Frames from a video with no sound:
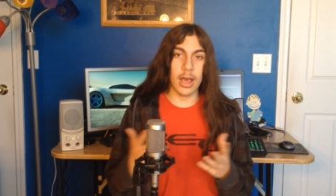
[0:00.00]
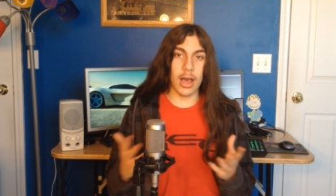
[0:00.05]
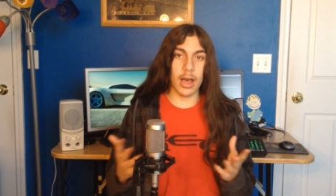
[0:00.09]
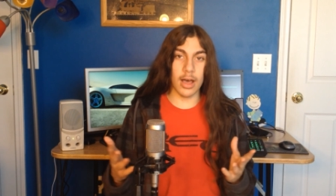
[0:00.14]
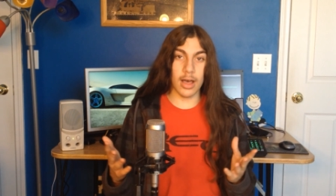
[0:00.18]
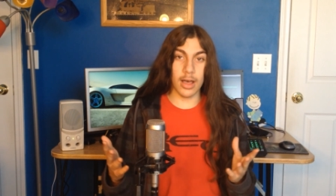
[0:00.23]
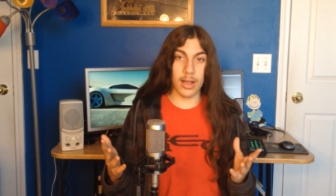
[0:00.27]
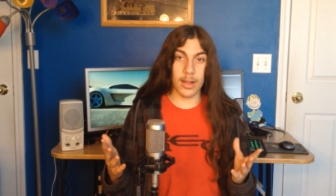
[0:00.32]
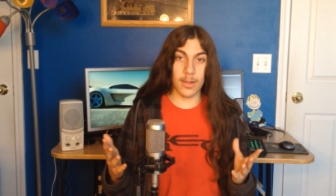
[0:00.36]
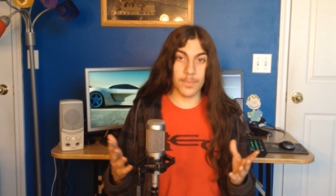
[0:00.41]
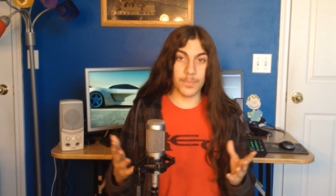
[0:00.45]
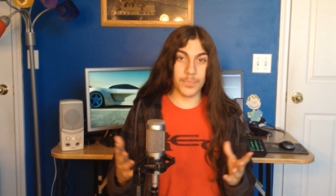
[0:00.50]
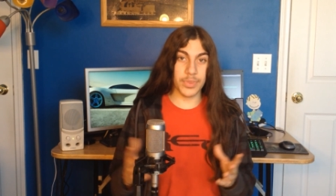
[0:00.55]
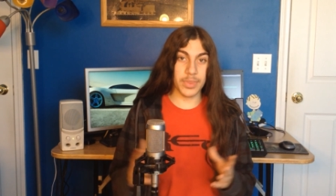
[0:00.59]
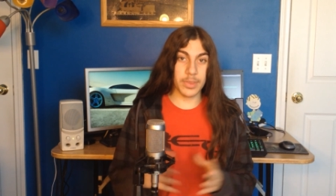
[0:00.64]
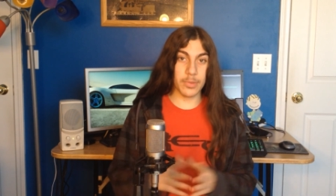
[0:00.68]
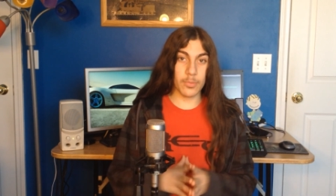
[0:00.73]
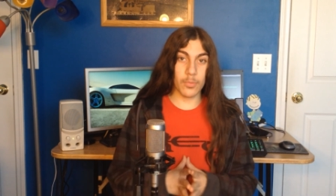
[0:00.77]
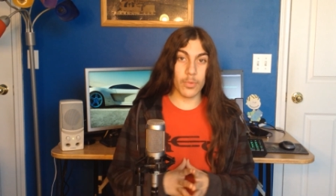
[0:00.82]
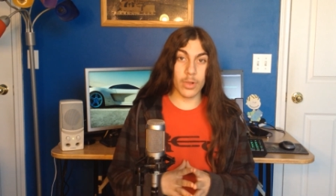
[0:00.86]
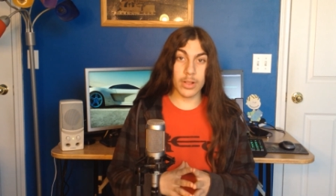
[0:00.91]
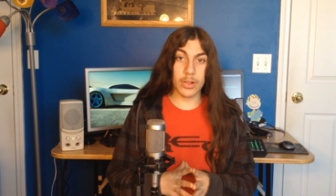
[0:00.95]
Uh,
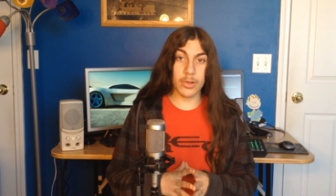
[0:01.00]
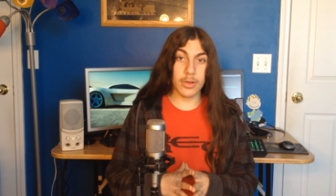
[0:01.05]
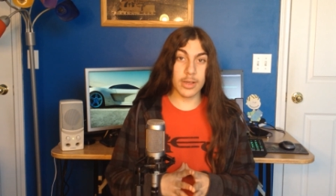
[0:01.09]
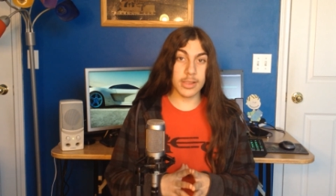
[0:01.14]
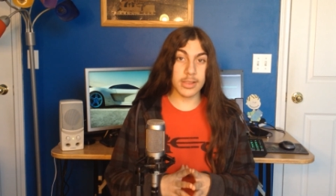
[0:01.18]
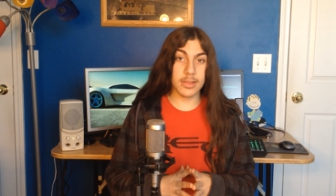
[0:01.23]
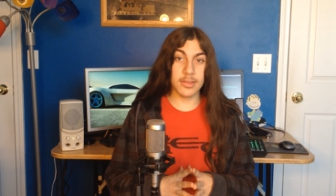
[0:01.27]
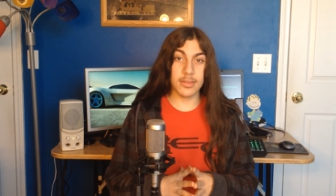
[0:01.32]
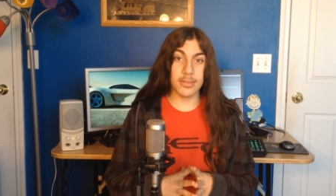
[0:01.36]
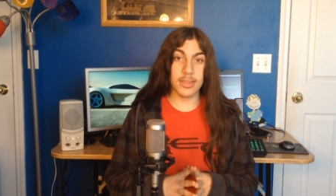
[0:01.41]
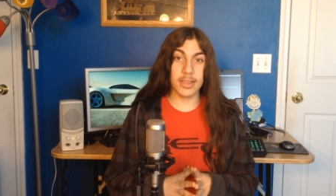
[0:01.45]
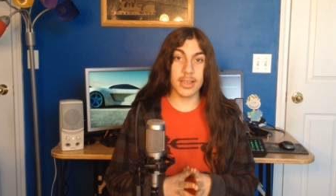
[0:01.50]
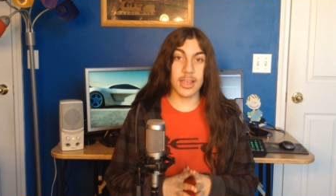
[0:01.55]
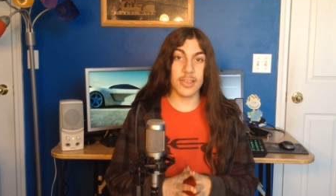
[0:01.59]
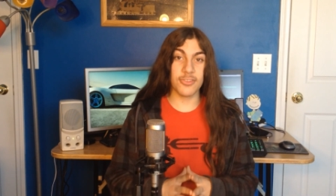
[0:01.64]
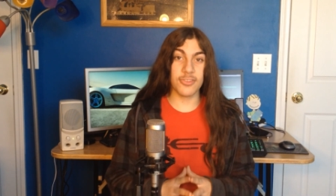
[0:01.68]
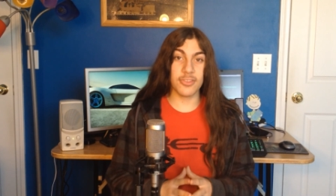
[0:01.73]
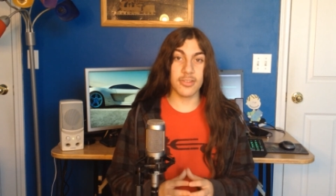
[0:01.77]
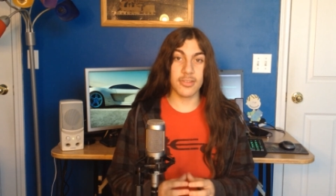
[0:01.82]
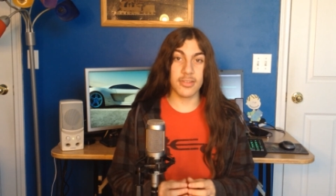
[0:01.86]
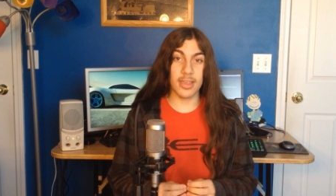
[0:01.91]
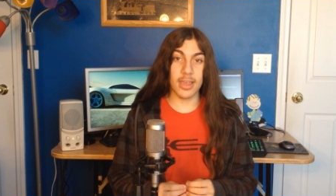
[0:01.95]
what OS do you think I
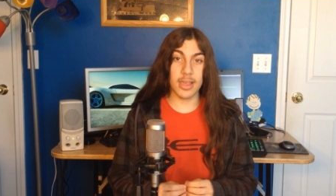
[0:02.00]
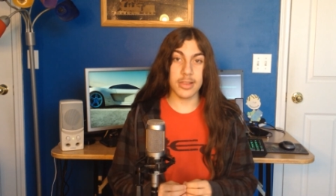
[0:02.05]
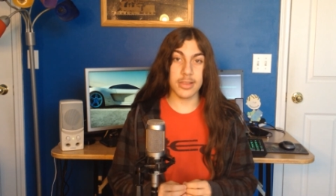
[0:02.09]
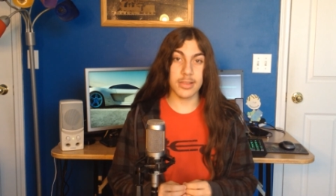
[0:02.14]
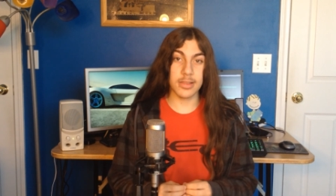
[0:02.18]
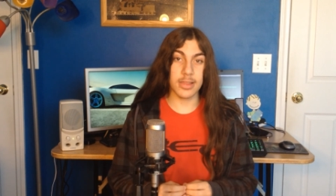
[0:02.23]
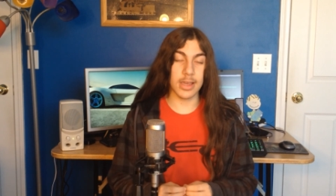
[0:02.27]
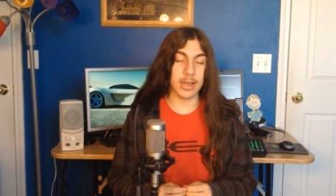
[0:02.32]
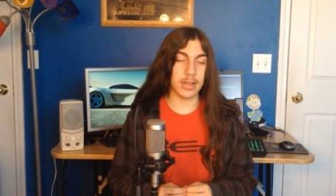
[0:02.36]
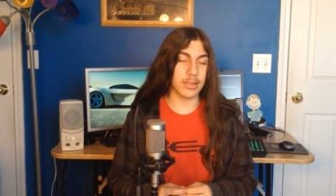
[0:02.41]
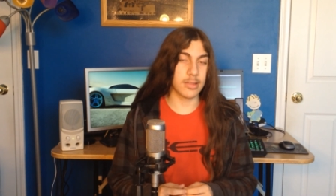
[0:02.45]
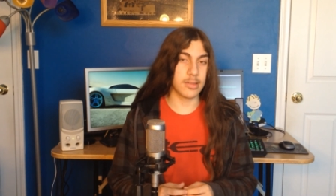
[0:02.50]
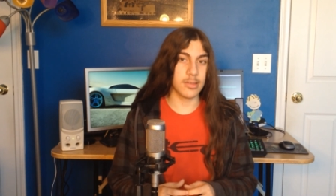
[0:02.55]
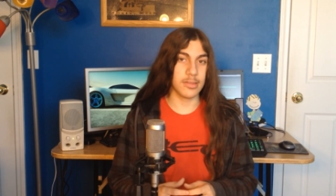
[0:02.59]
should test next?